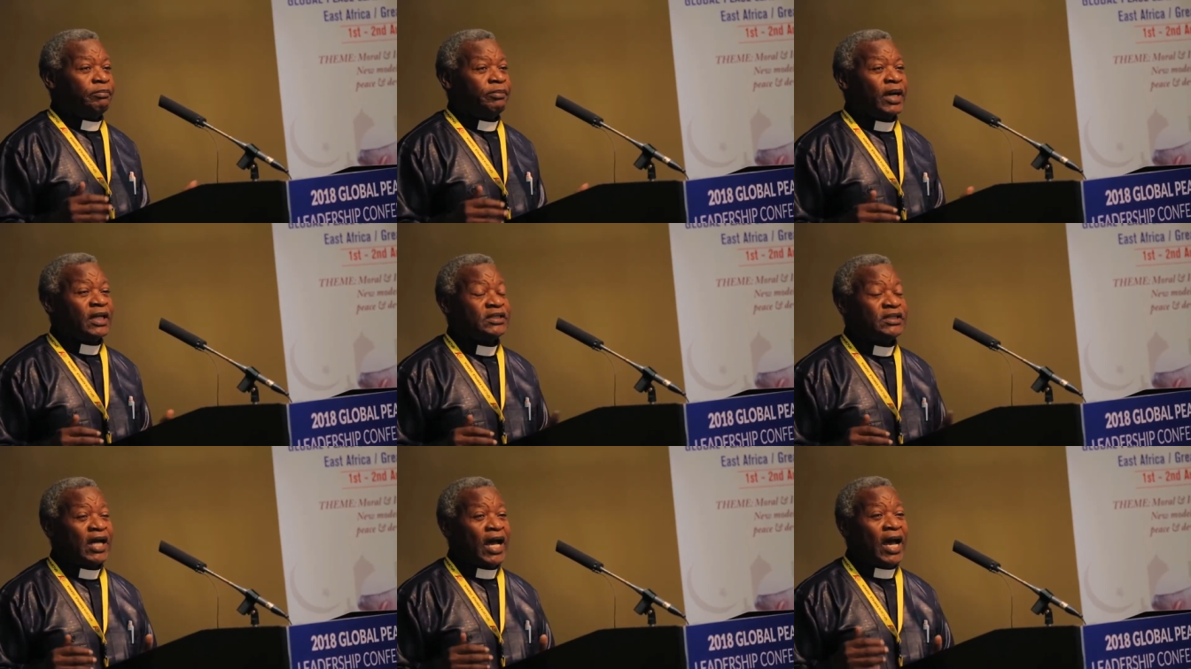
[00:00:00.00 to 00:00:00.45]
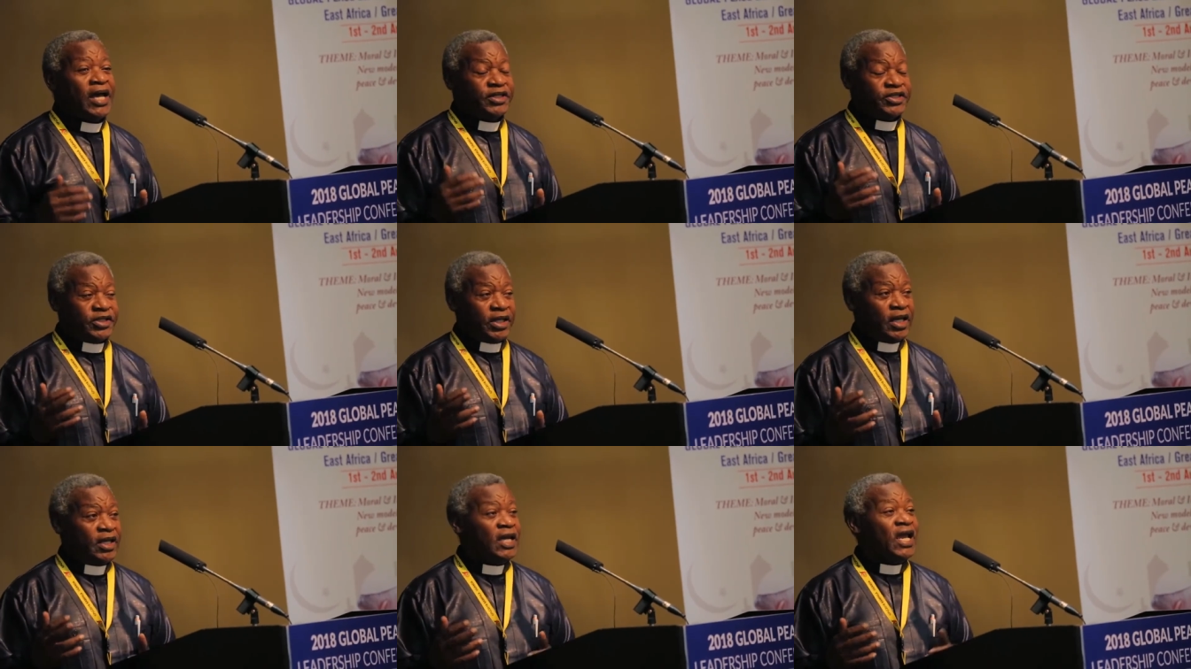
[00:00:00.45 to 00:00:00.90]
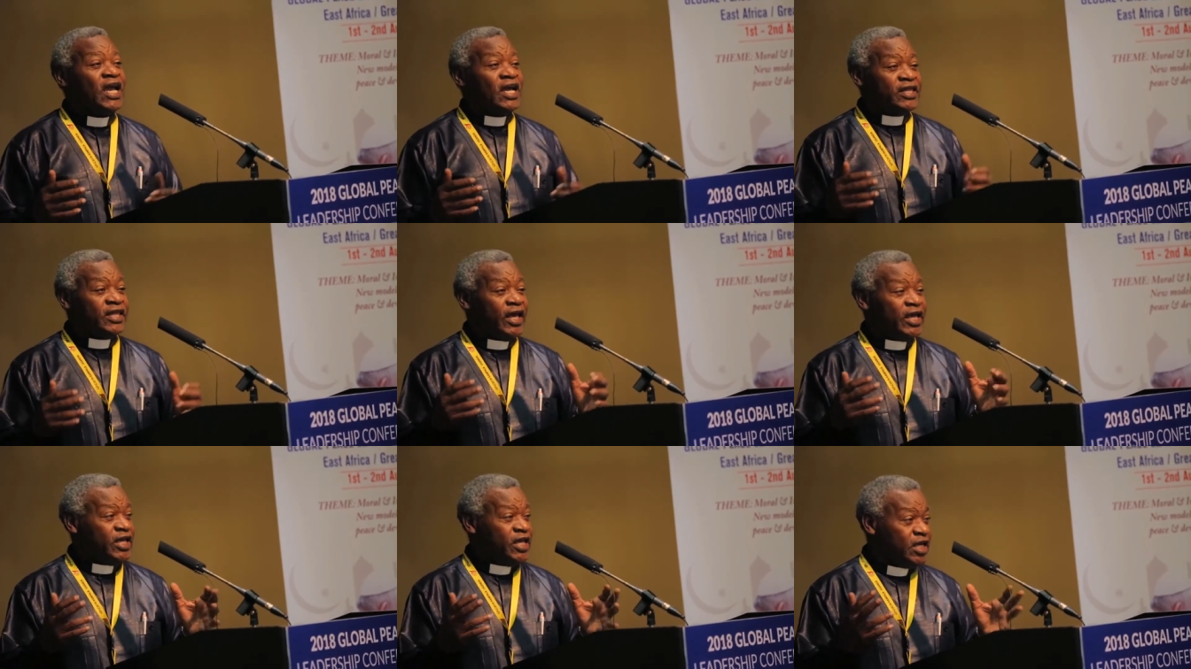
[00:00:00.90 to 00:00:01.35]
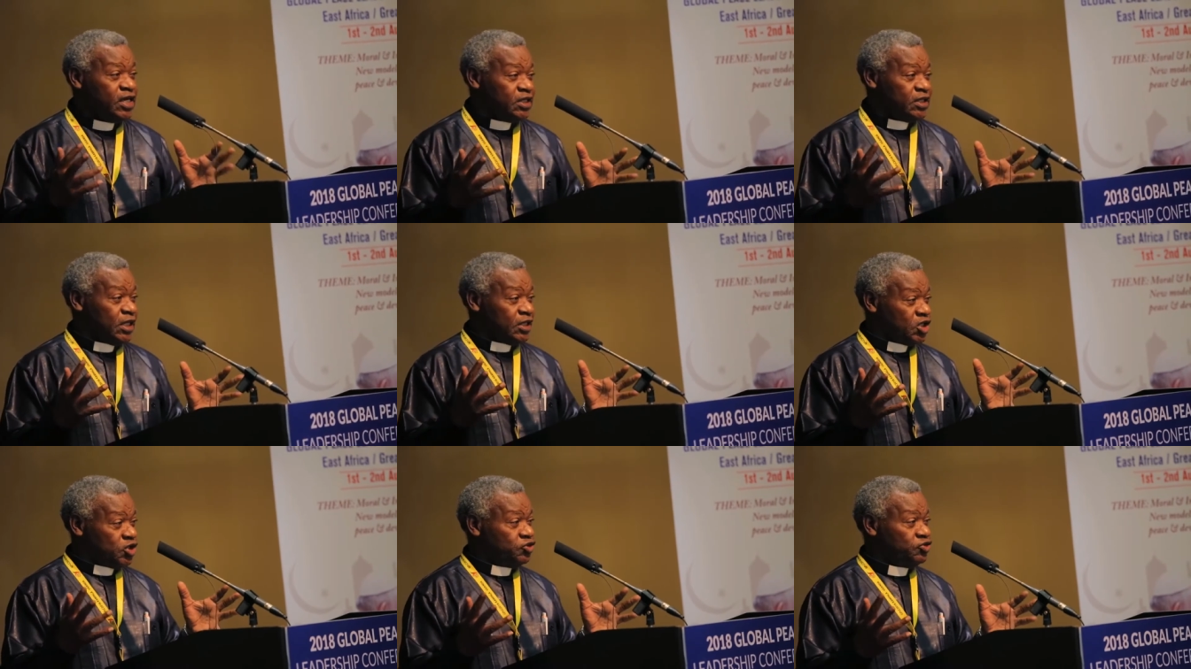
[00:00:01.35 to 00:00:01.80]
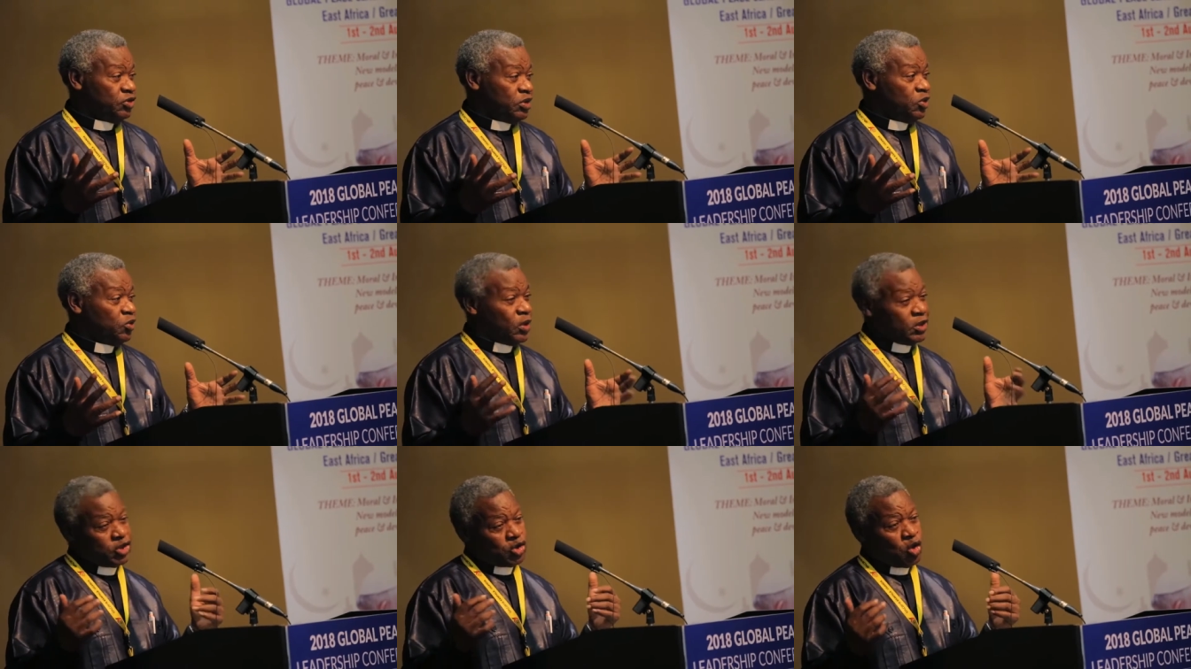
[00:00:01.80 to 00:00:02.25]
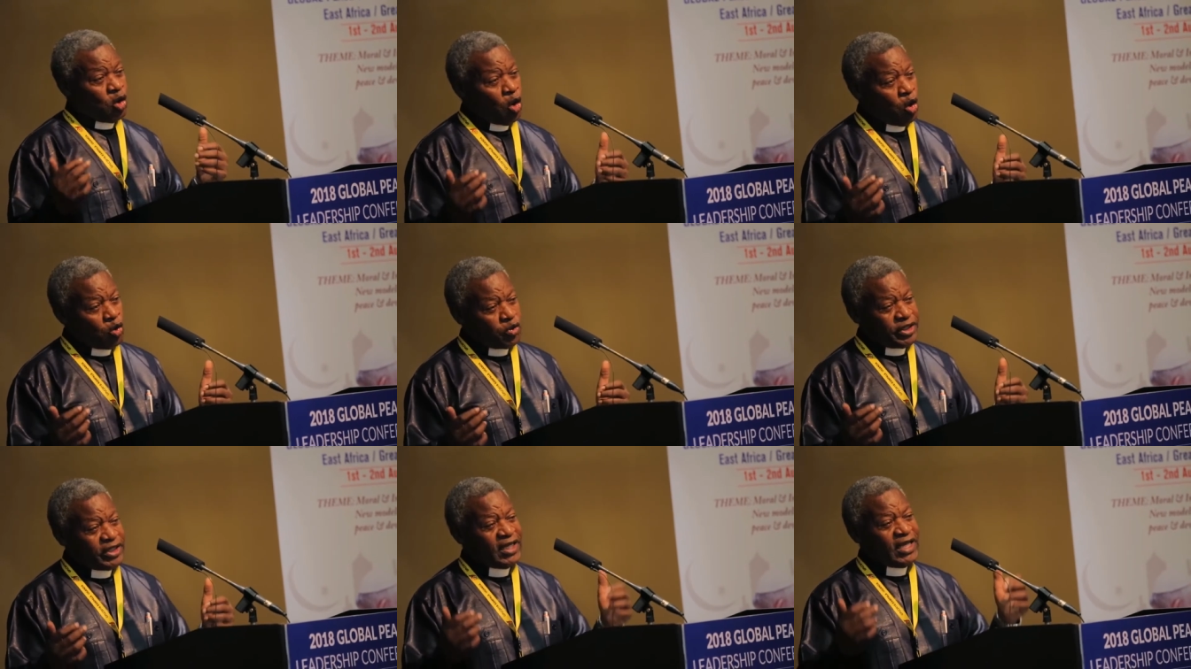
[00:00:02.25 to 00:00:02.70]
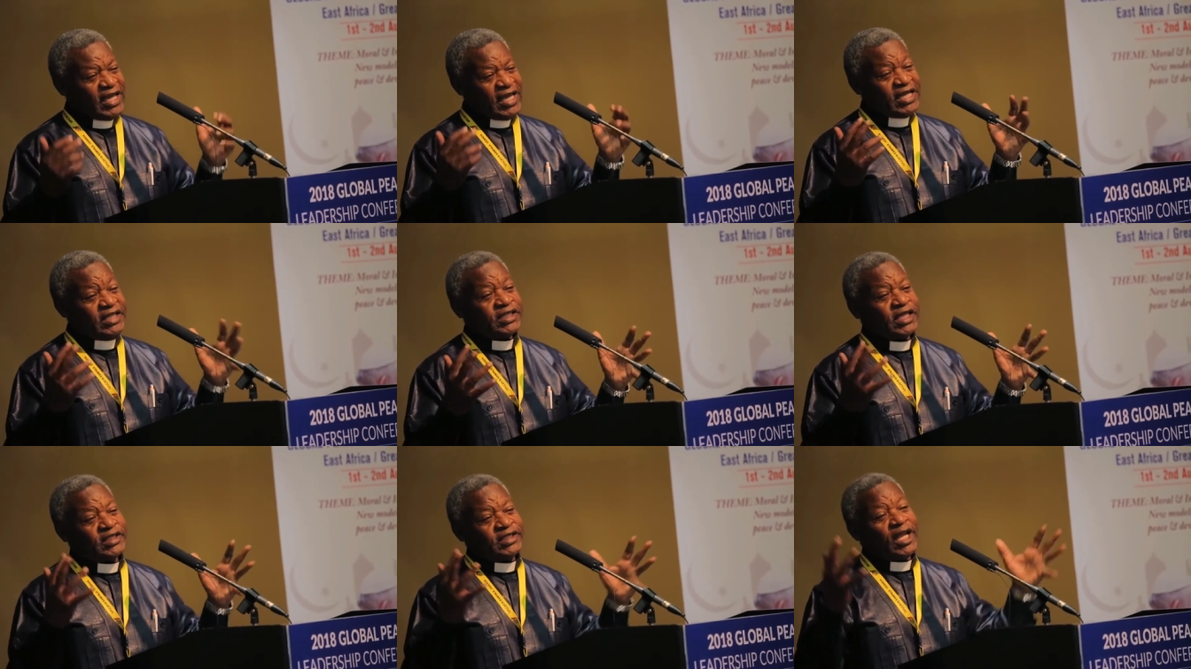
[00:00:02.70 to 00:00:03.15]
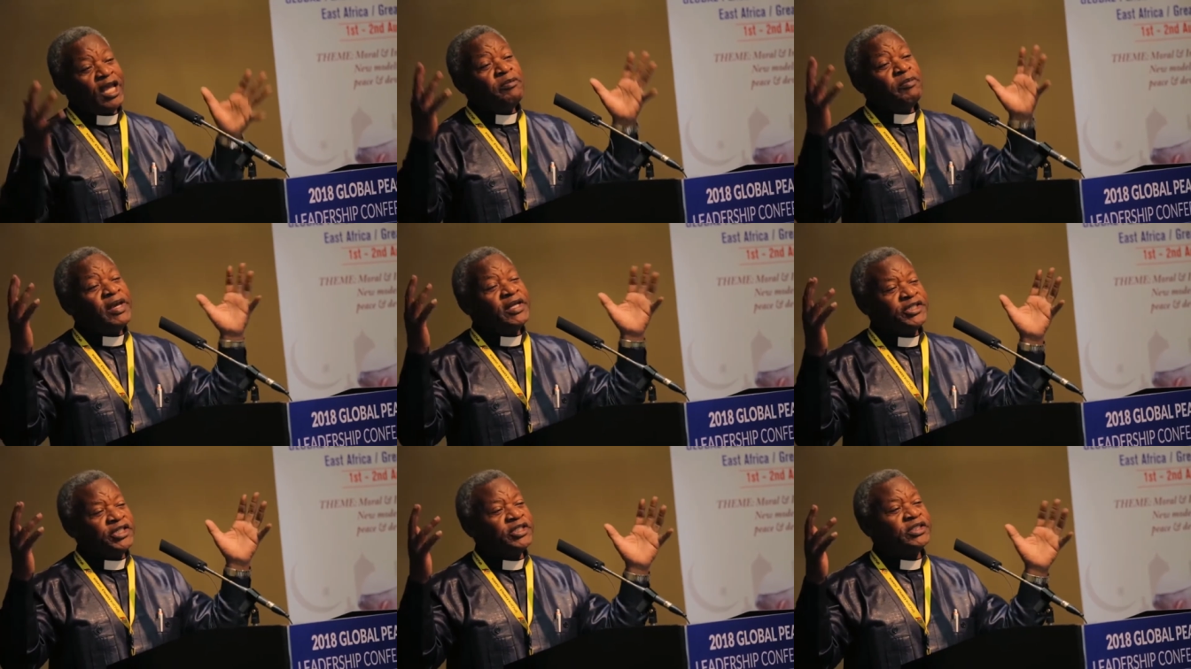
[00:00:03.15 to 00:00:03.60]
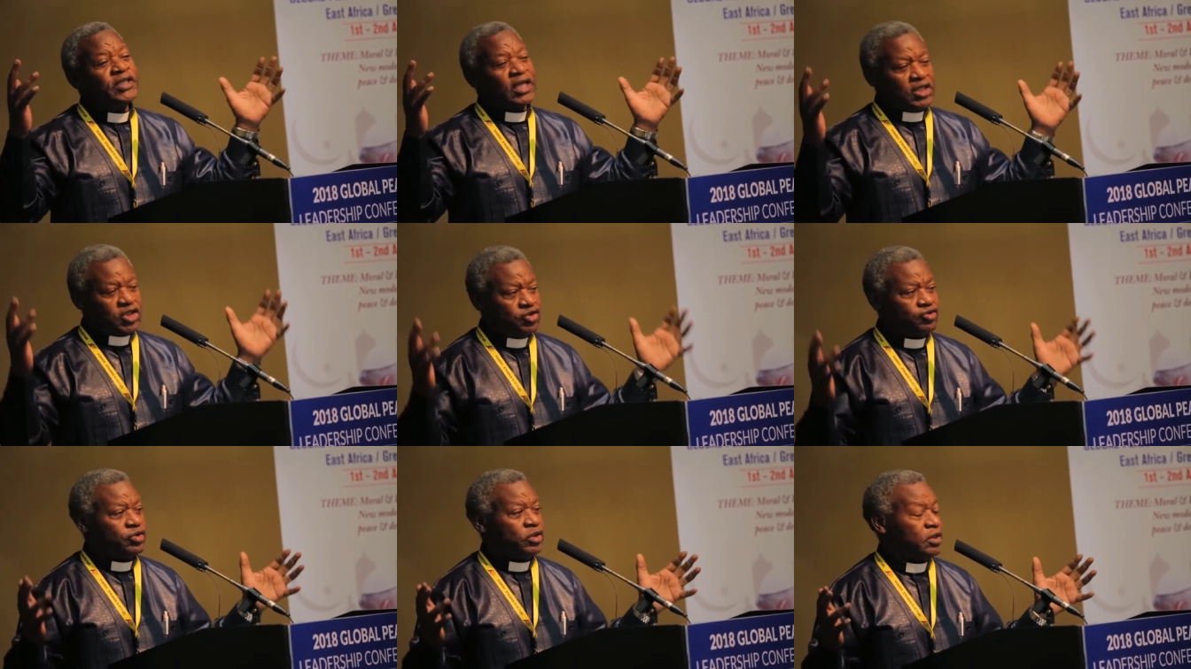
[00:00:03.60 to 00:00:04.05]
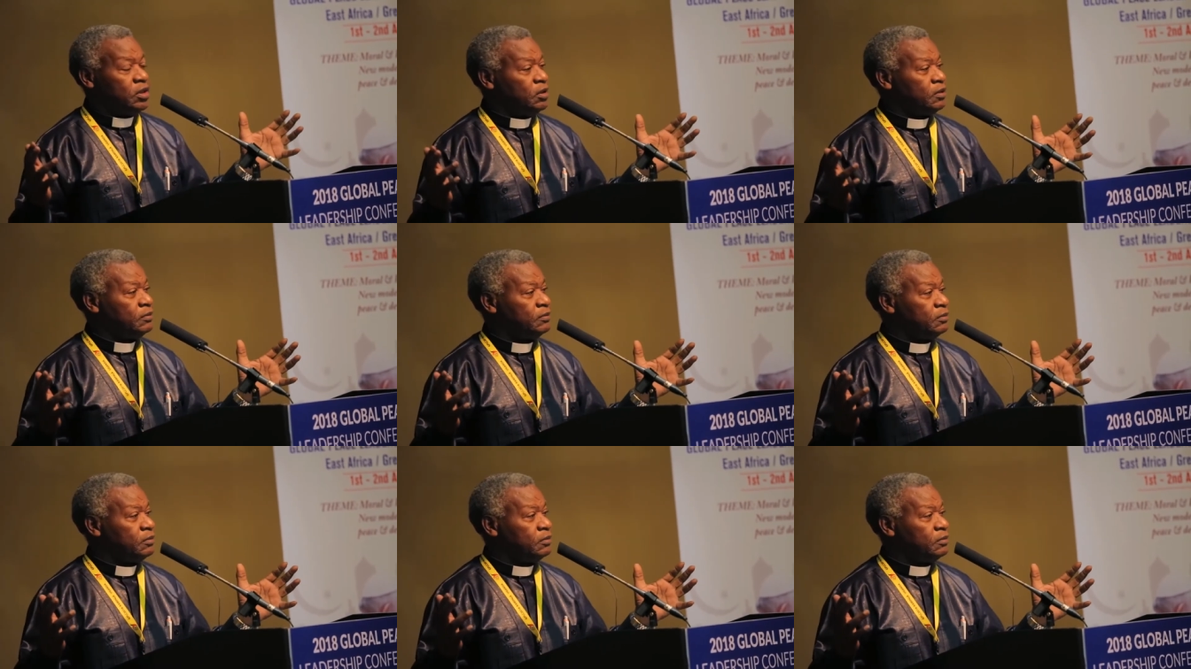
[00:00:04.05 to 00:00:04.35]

but I say the industry, what's called entertainment industry.